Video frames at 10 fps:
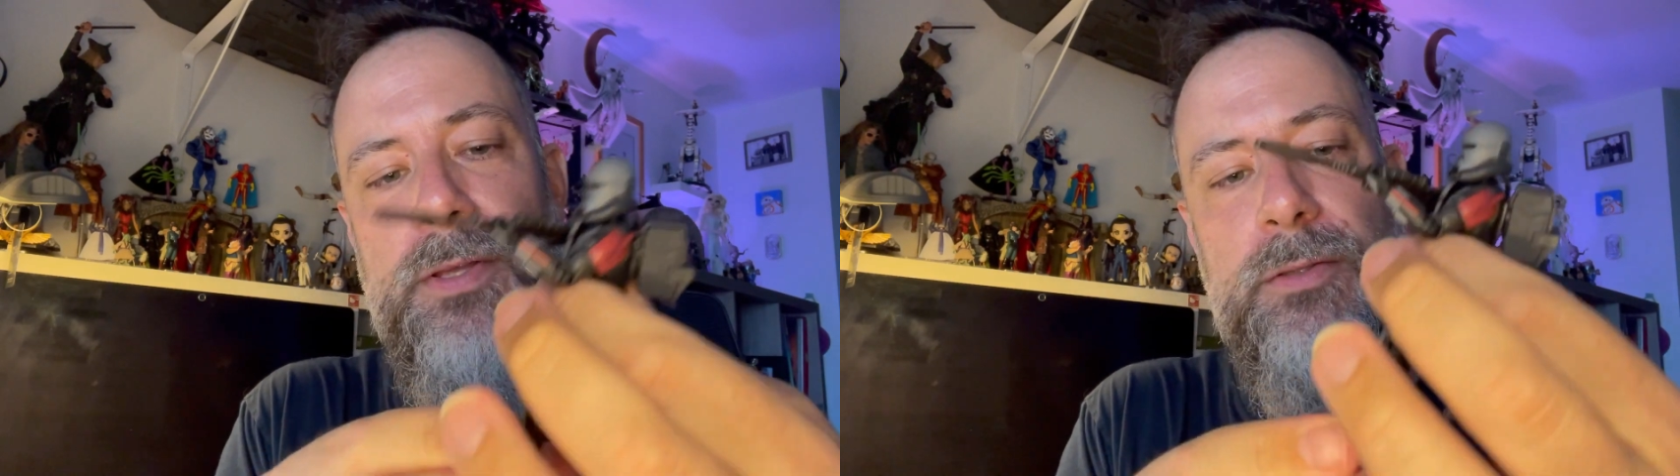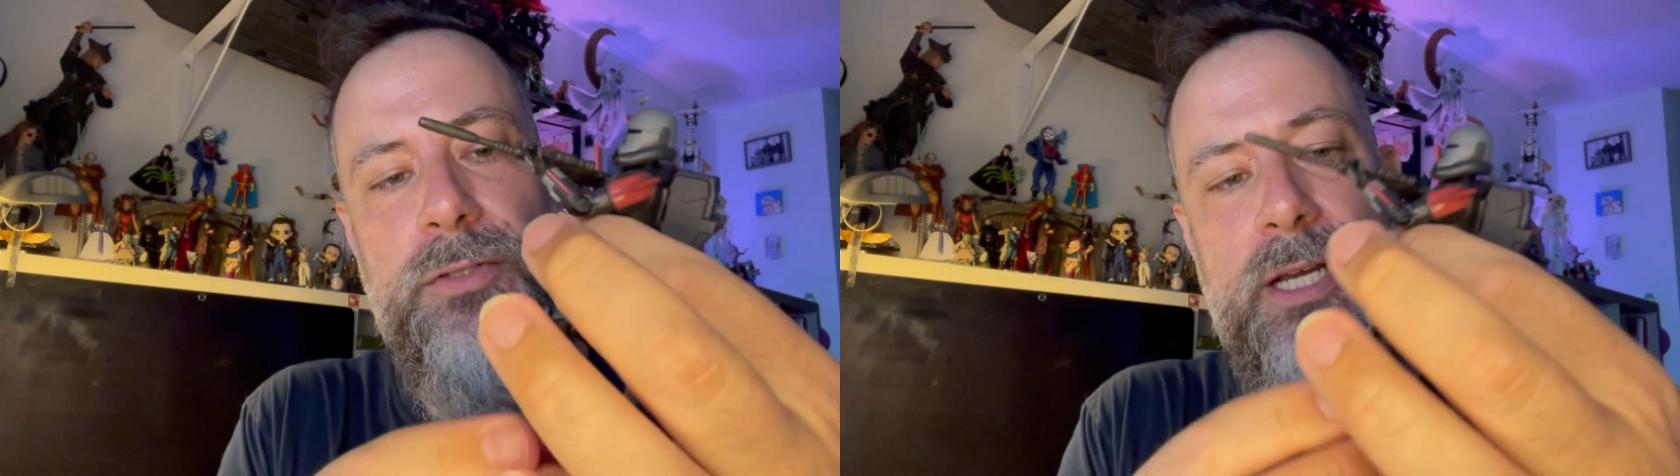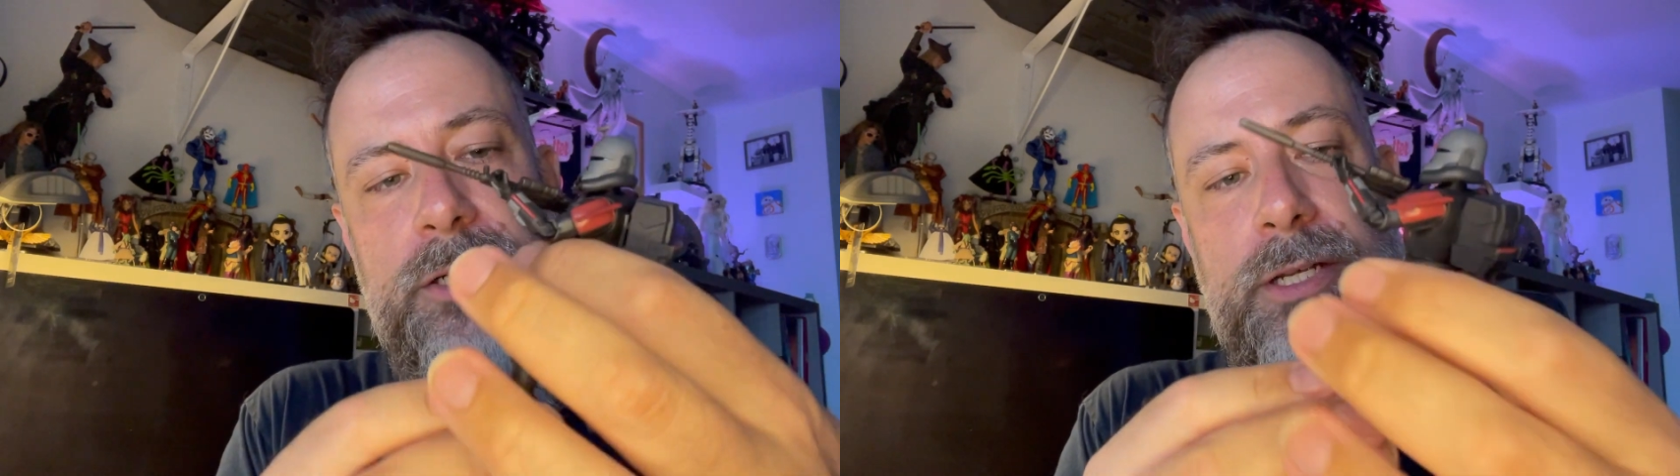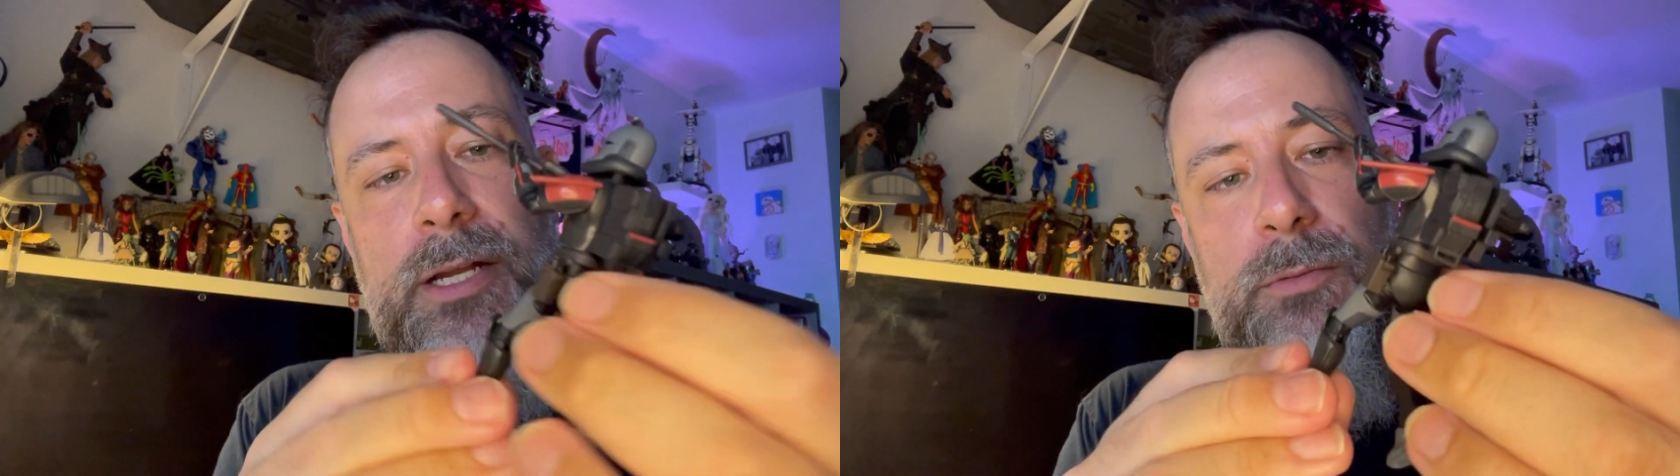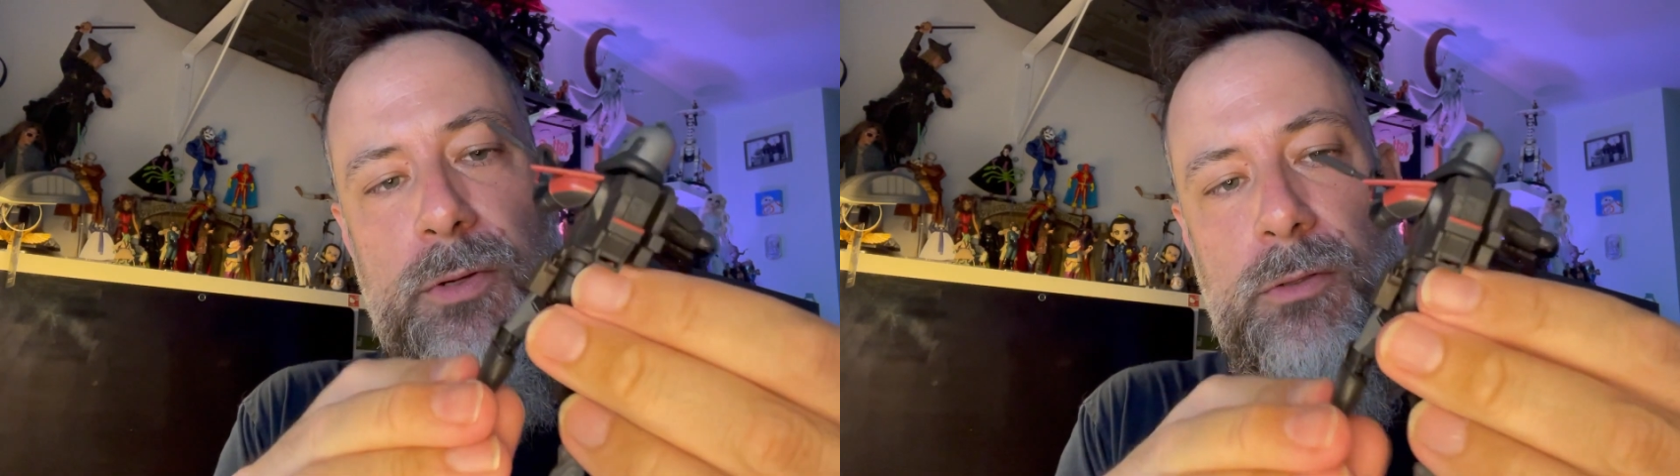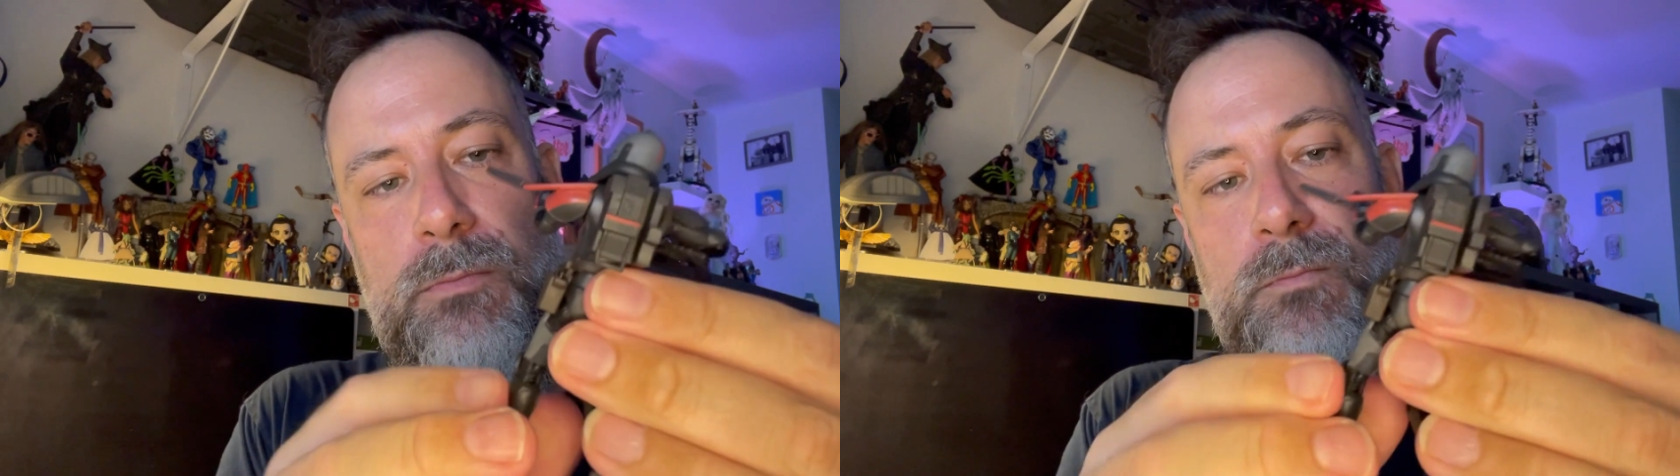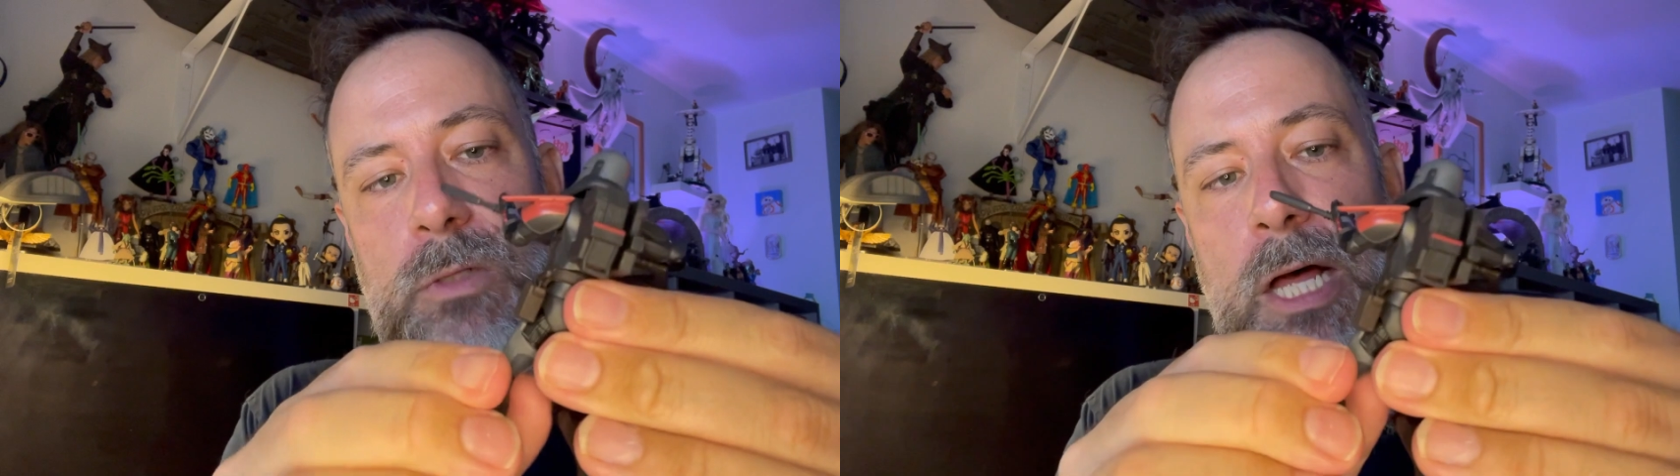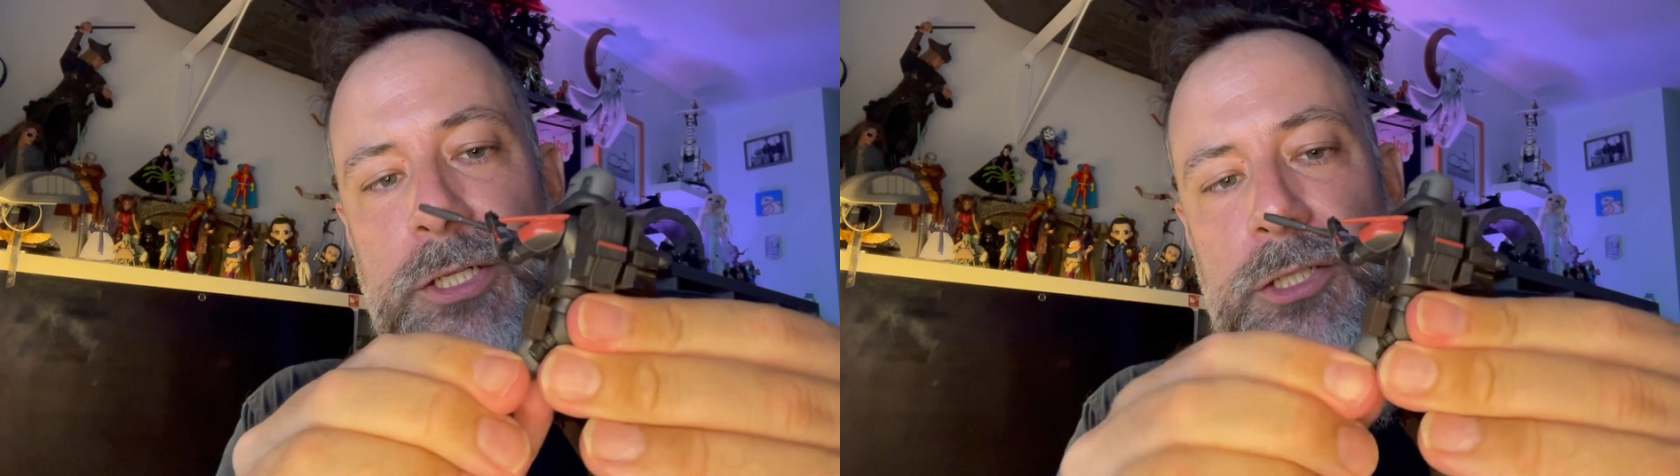think there's actually any real
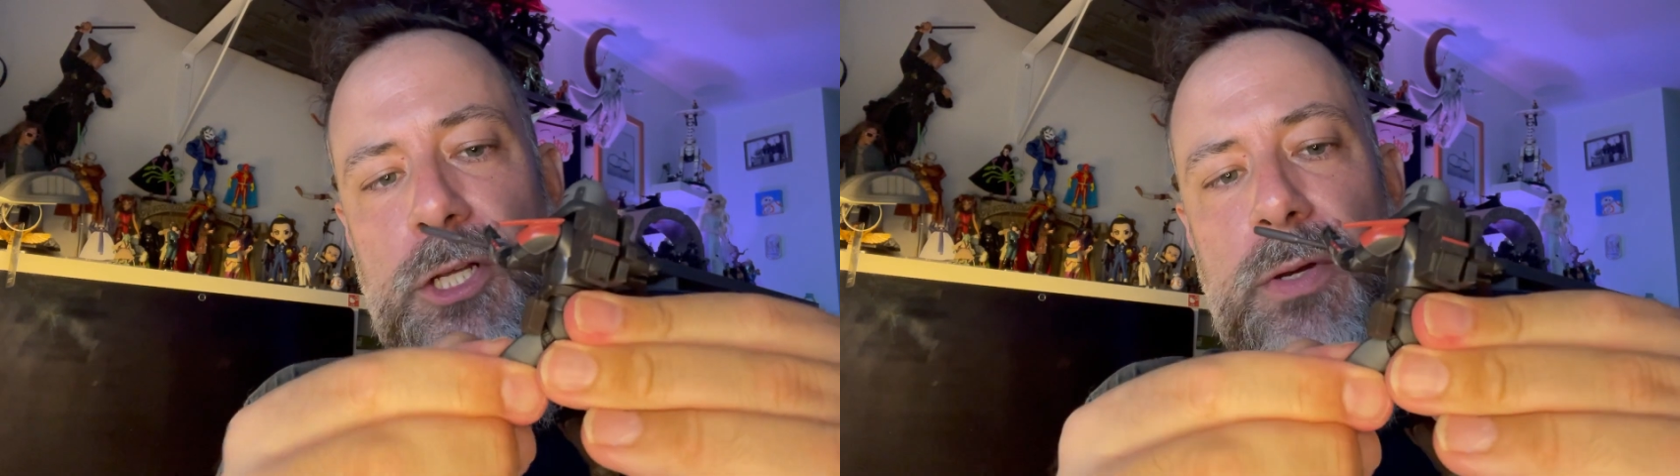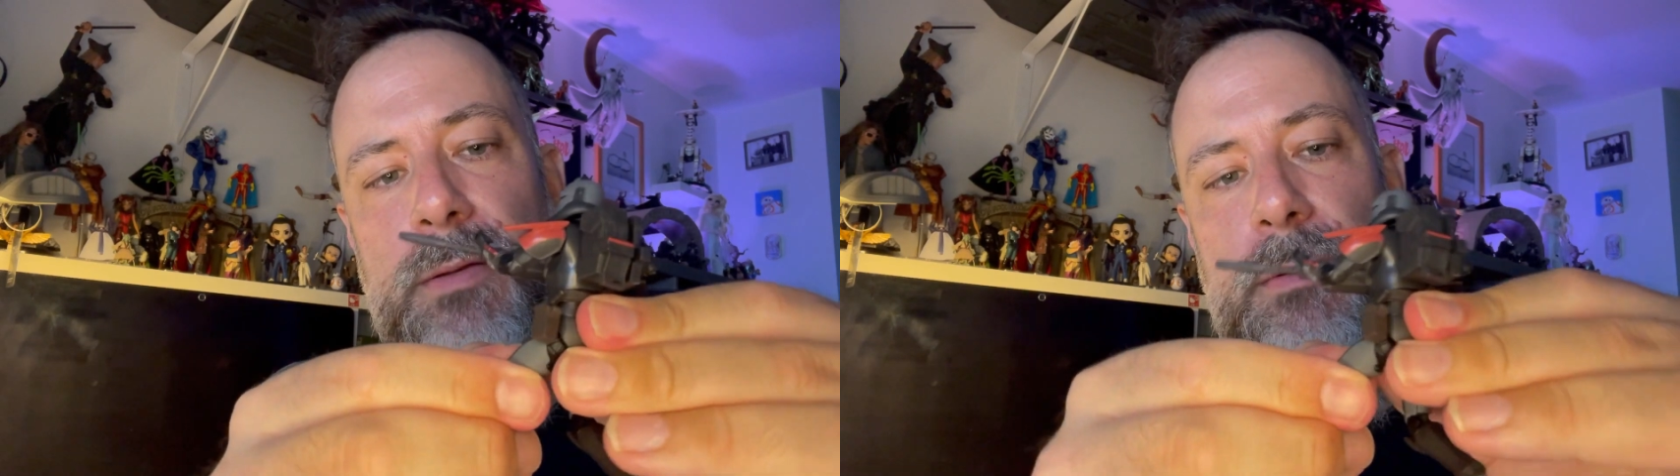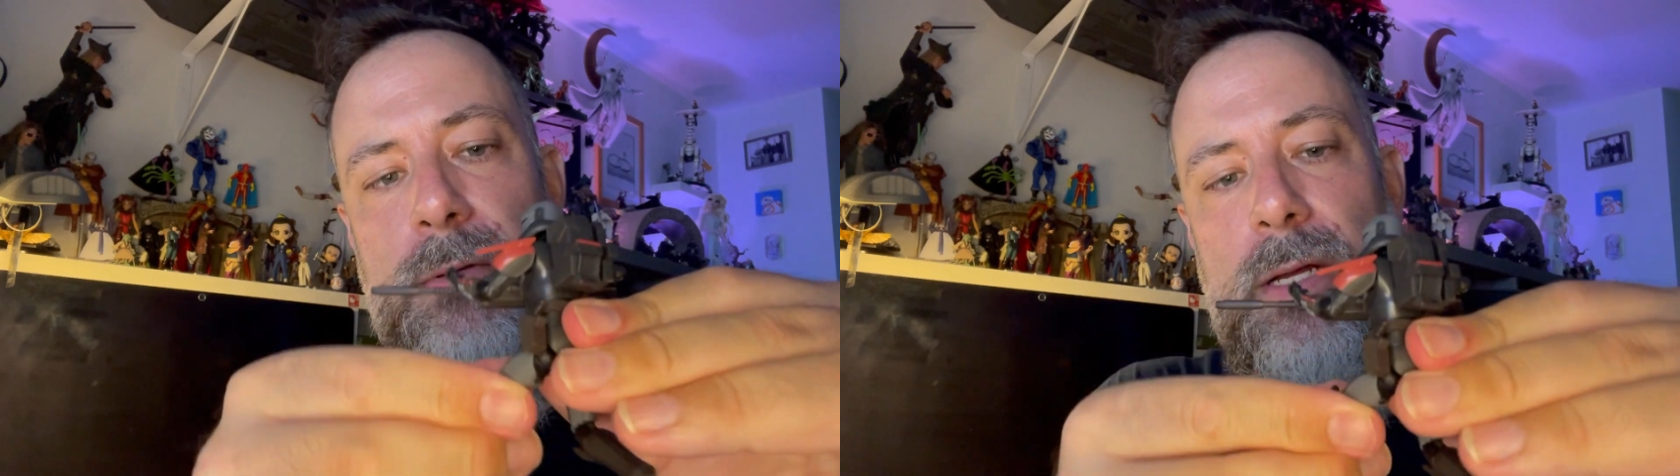logic to it,